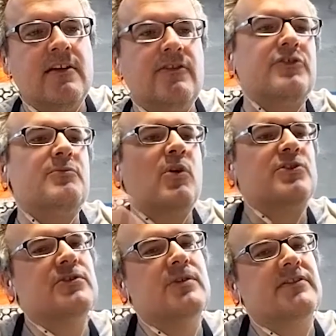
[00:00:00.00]
there's more
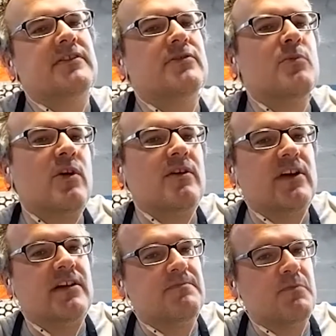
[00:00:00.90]
to it. There's more of
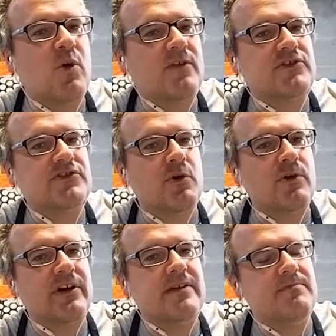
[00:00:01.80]
a more of a
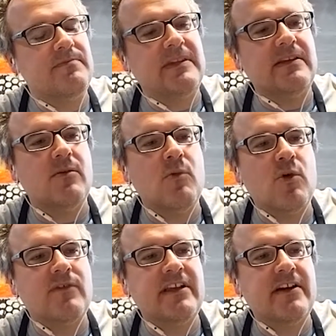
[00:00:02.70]
story, you know,
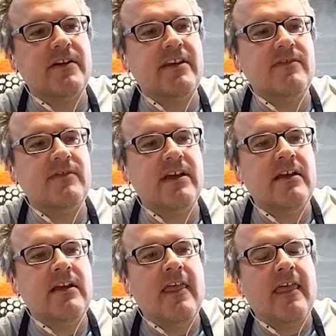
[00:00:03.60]
more of a narrative.
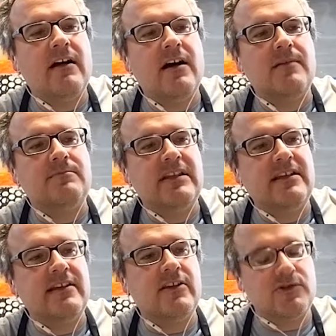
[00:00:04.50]
Um,
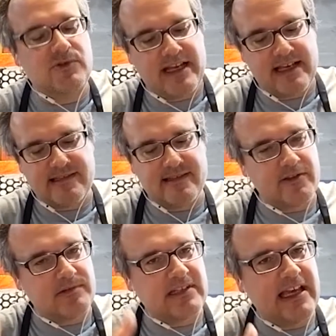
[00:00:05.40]
it also adds
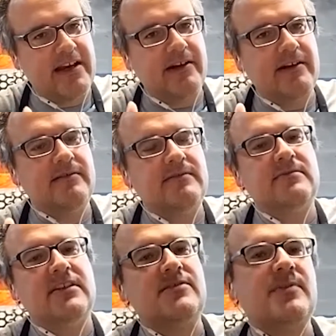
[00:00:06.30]
another layer,
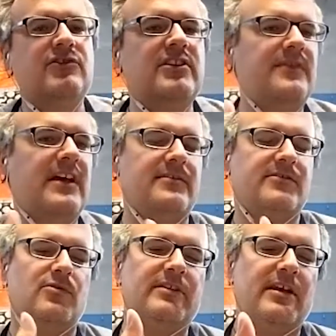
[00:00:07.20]
especially if I.
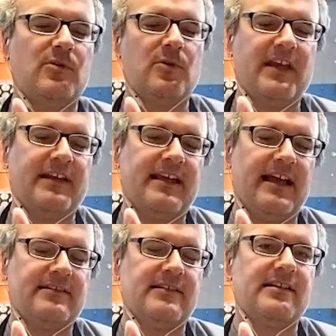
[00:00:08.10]
So when I wrote that
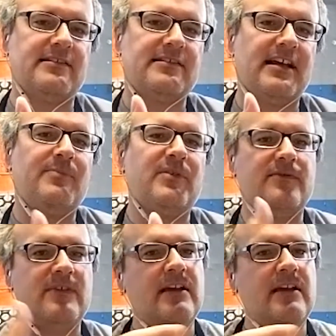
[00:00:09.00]
cactus on top of